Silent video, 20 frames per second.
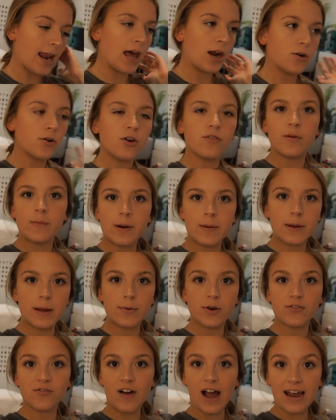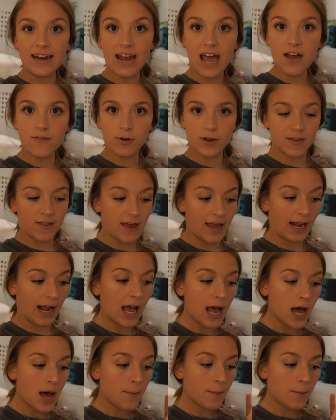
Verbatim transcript: I don't know if I'm gonna be able to find everything,